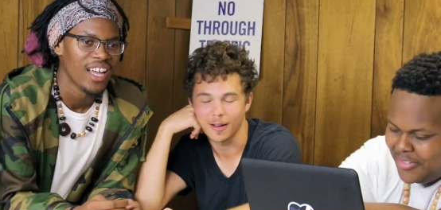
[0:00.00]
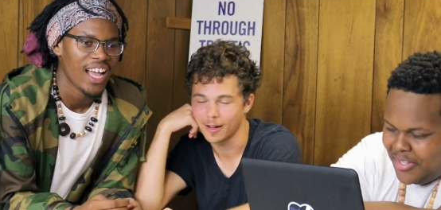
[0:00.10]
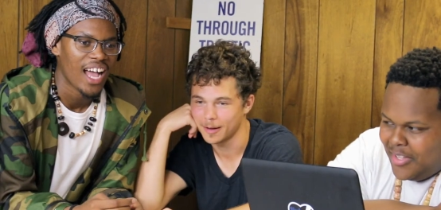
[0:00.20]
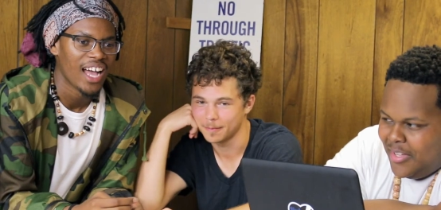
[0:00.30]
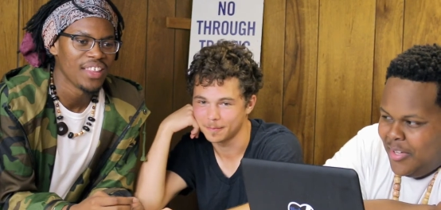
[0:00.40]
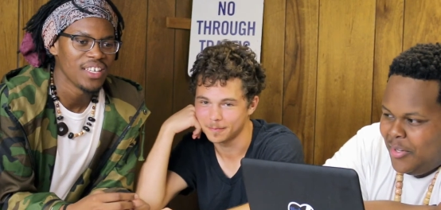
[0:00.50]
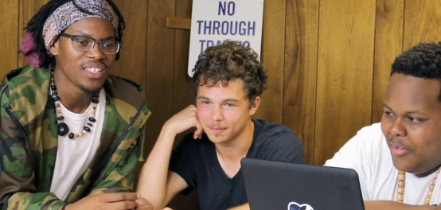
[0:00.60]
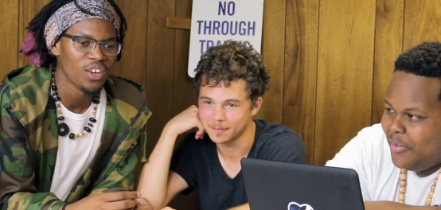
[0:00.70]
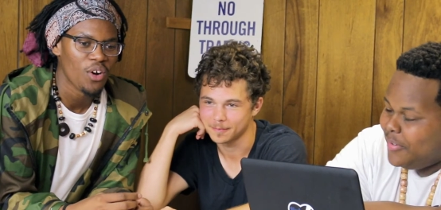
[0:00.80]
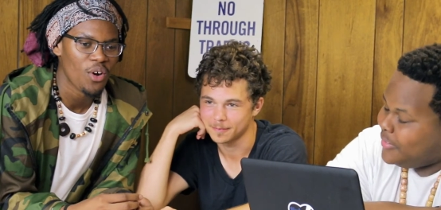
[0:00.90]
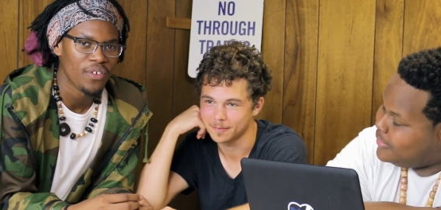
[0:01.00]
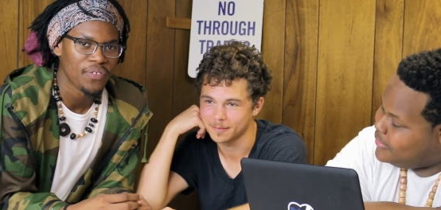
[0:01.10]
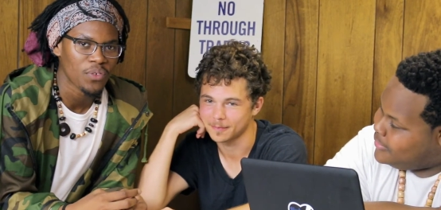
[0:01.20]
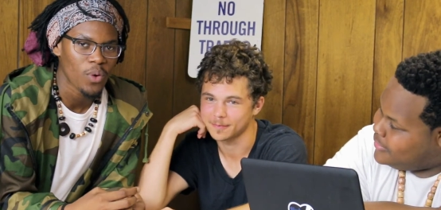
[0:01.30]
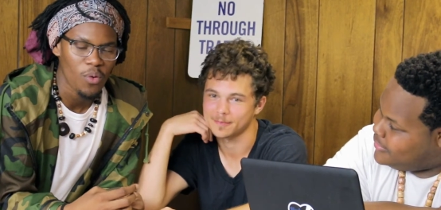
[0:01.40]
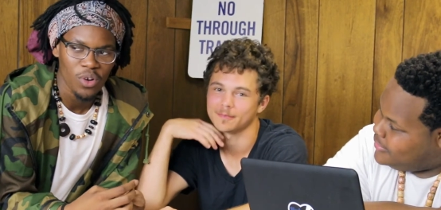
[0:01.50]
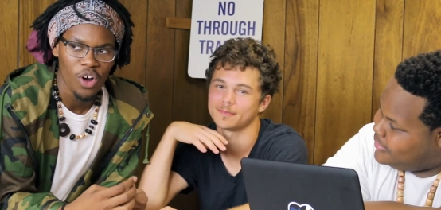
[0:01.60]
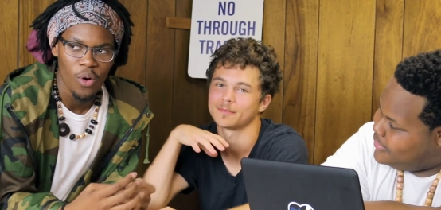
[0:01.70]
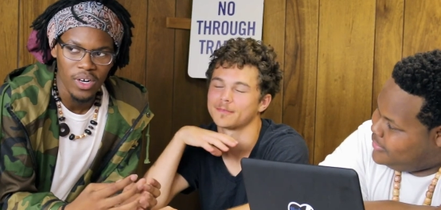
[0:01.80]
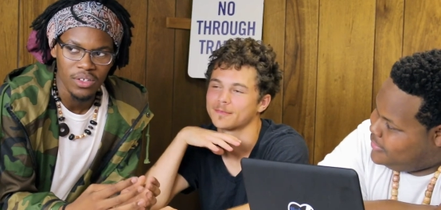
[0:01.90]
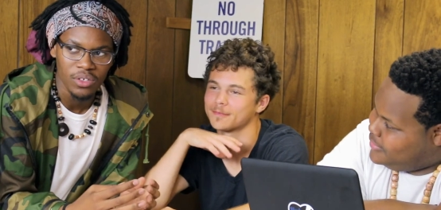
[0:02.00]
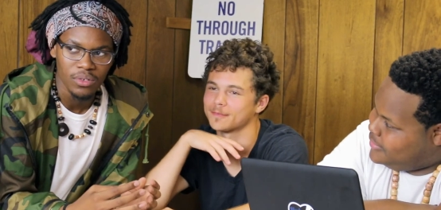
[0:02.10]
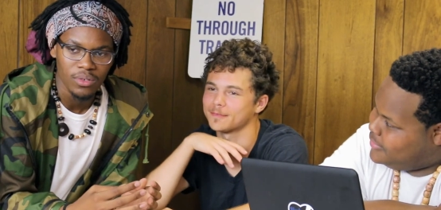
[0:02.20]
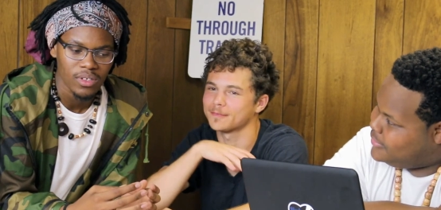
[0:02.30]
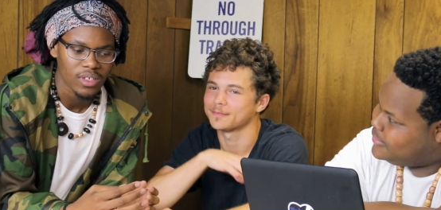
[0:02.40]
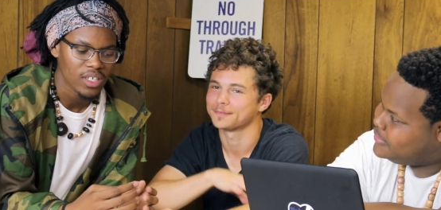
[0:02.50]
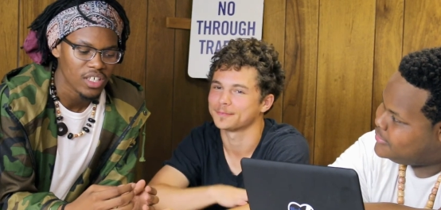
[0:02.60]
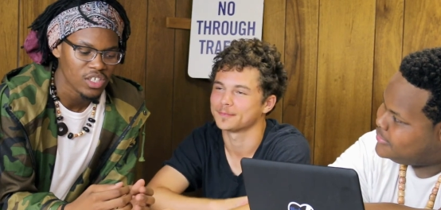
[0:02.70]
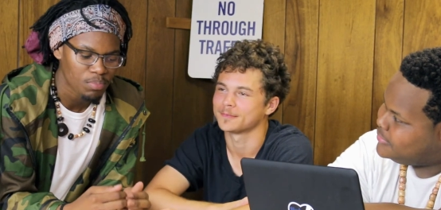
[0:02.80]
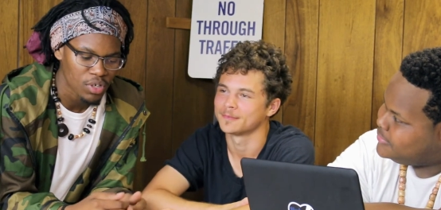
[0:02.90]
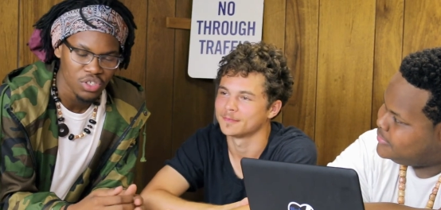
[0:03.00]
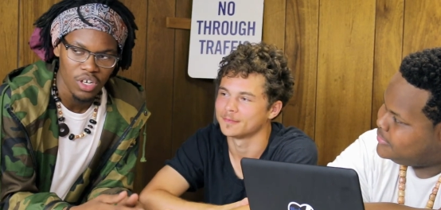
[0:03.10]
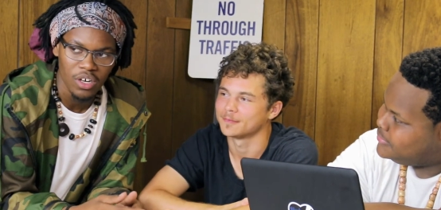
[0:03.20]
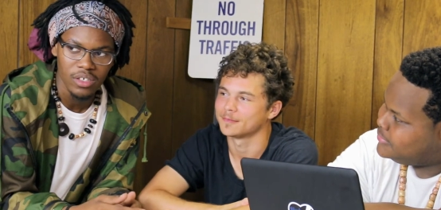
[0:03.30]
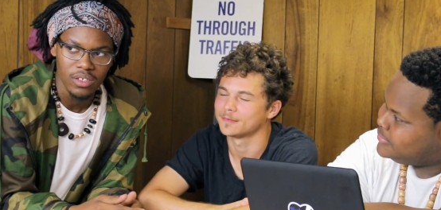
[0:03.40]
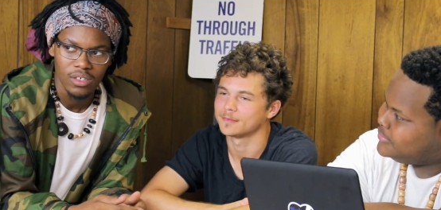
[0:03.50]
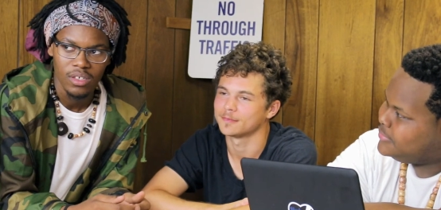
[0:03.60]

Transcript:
Speaker 1: All right. I think the goal of what we all want to do is push art.